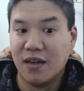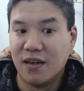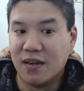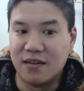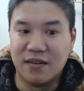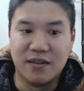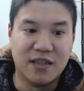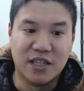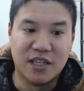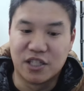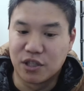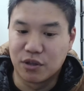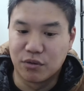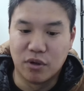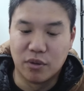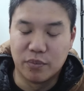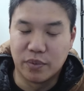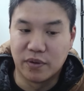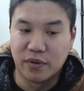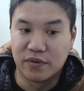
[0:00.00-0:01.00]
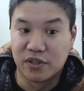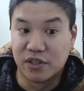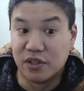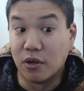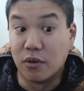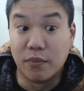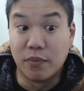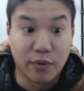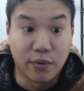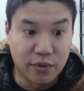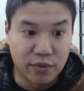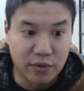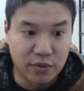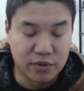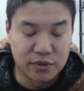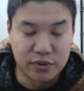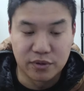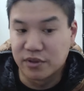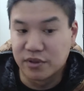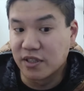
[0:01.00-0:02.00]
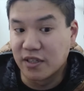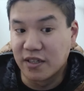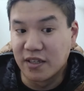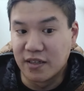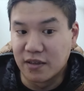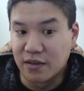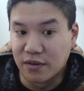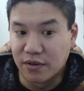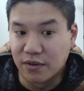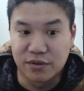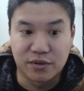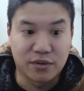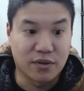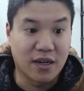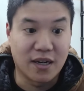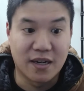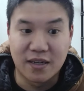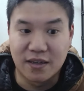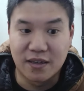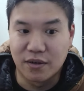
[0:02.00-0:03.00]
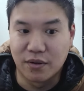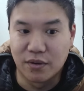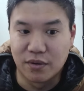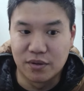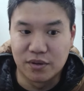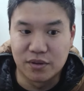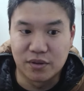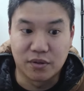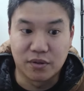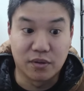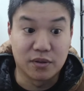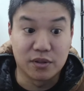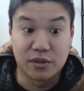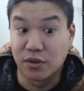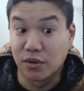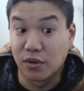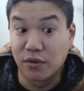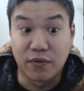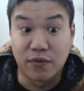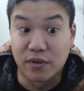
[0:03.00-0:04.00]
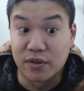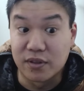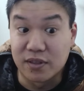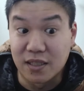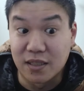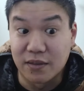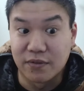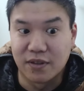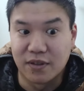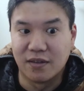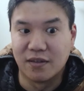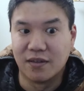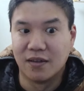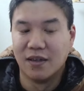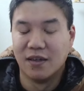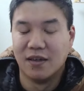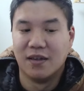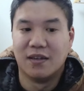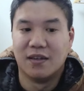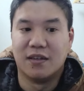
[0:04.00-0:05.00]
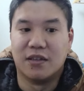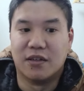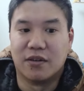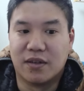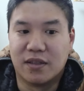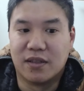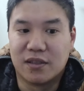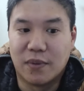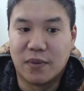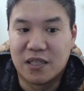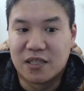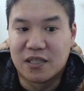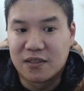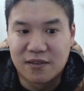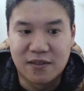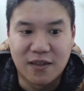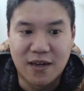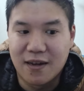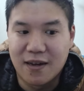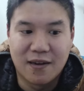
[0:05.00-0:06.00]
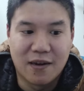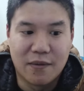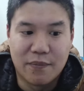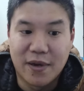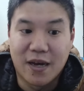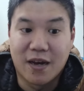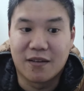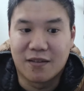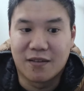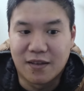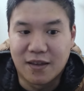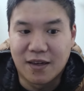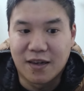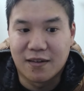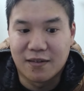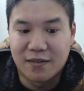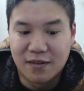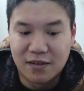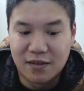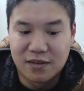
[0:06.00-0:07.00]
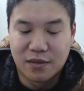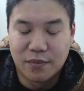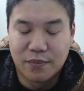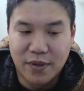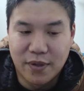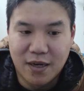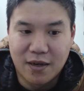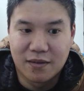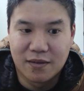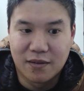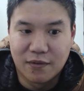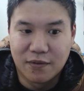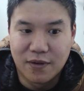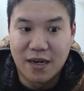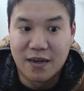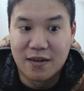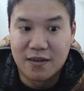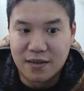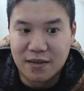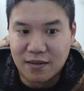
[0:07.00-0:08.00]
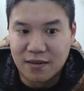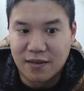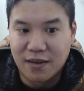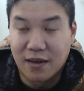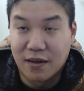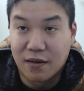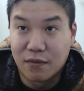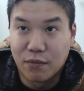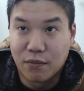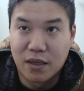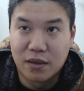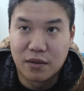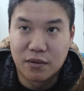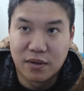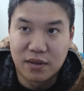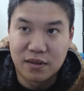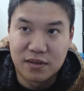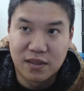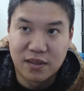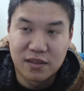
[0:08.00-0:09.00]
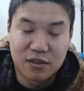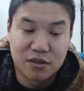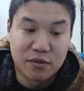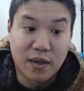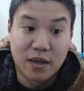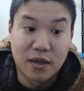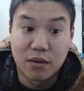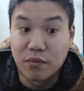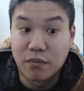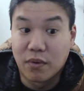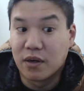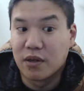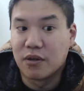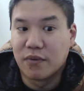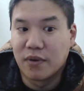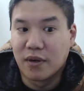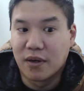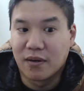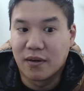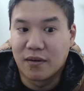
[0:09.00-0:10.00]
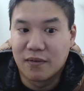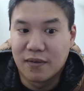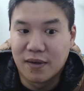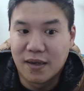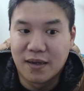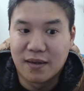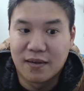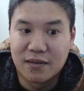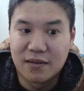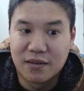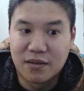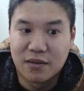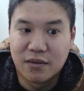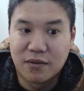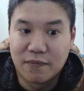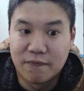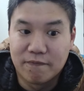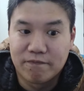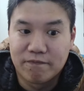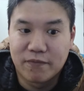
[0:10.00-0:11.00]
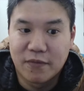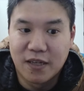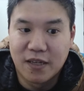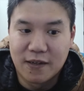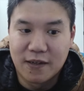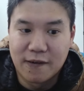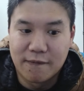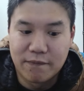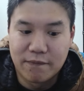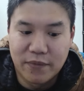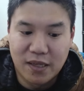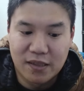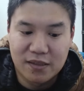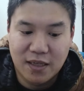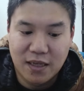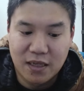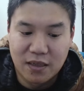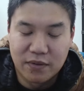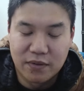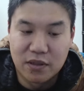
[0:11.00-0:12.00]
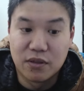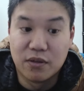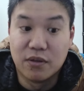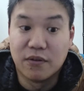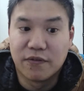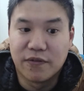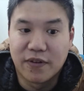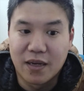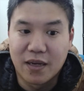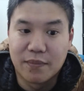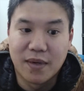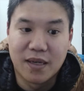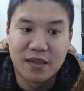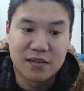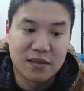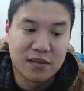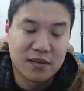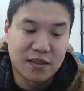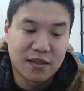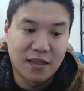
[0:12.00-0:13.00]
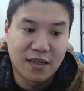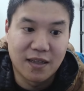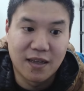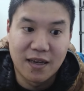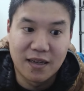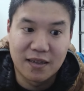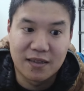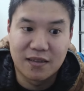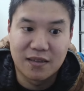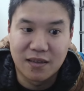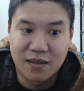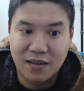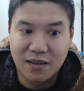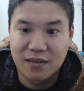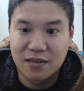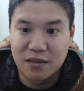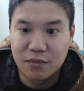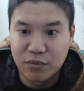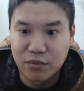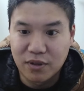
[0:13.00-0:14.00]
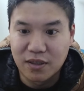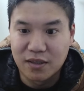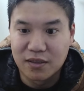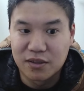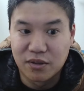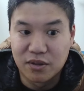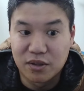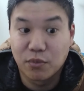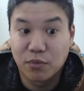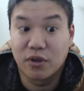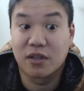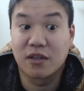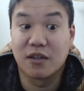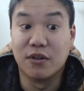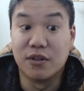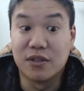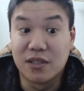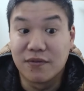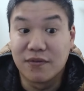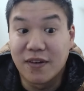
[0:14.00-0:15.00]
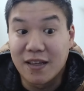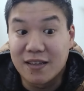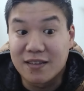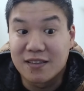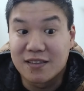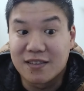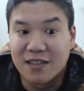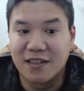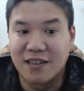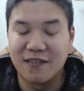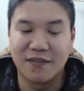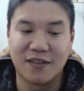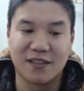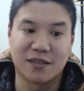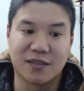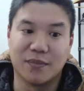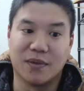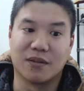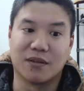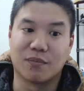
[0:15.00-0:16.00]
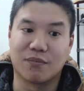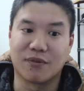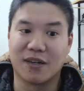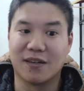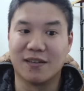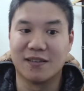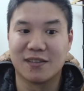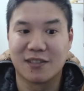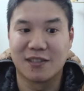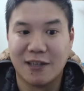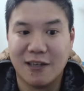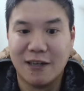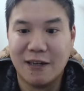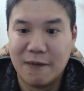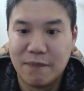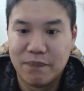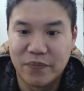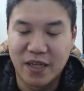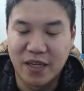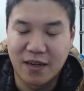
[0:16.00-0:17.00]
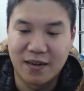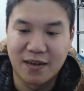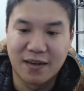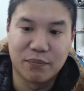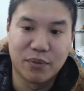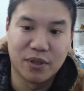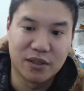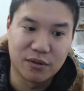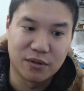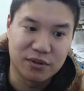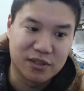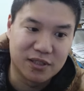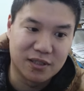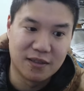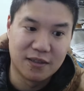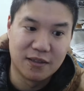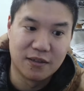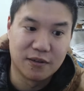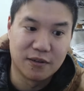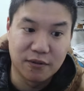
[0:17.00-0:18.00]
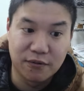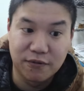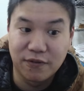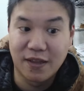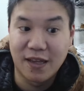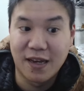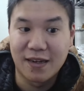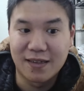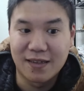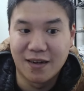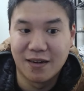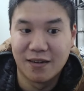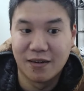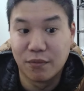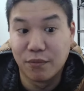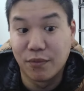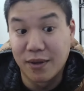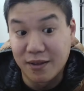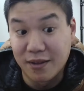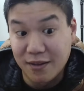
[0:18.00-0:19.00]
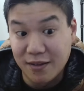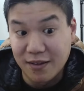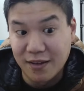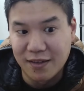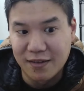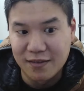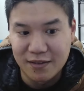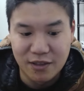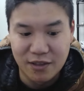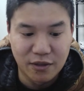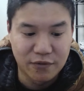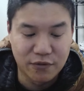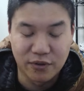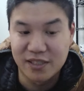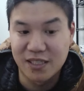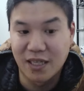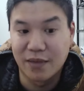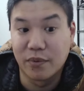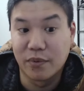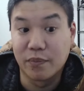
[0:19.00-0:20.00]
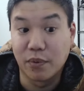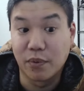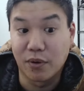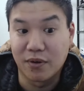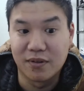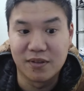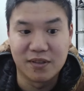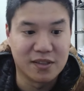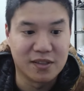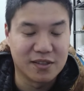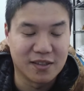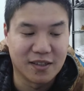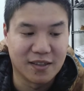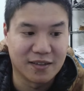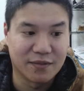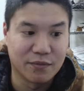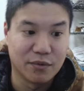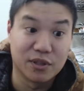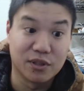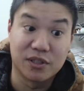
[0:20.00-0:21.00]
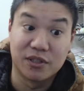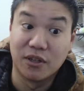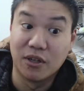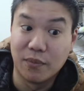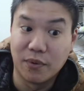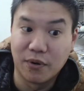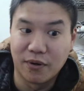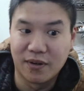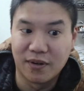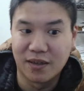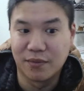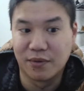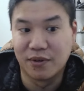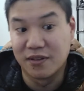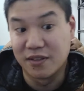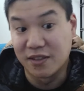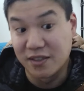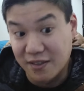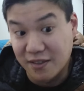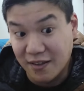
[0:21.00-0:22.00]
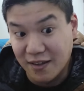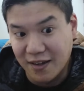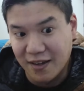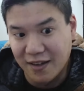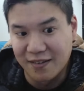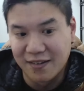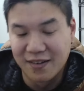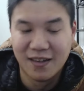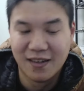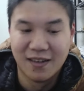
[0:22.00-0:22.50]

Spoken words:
niche group of snowboarders or skiers or hikers or surfers even. It's not about that. It's about the idea that weather exists no matter where you are. And that's kind of the unifying message that I like to bring. So it's more inclusive, I like to say, than some other brands. They kind of put their flag down on one thing. For example, Burton's just like, we're snowboarding, we're just that,